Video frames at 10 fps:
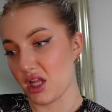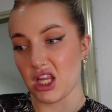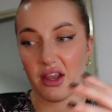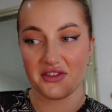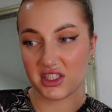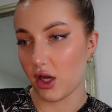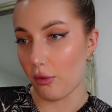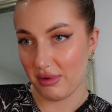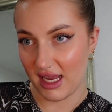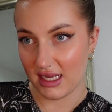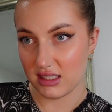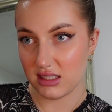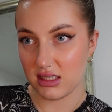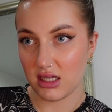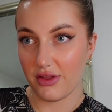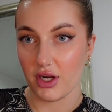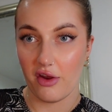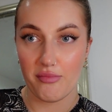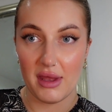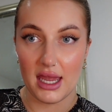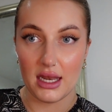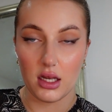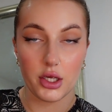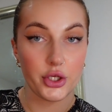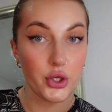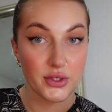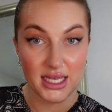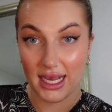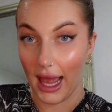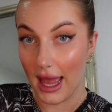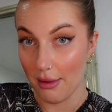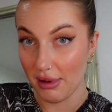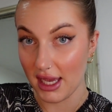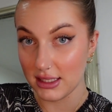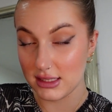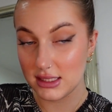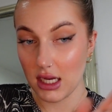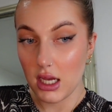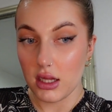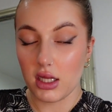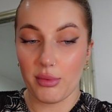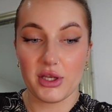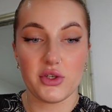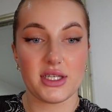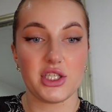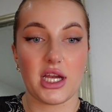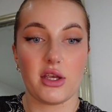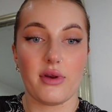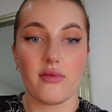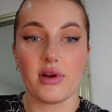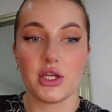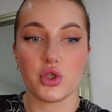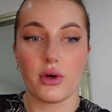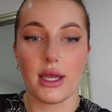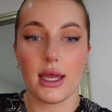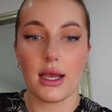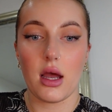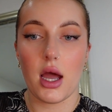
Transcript: lifestyle bits that I've been using, hair bits that I've been using in January and really enjoying.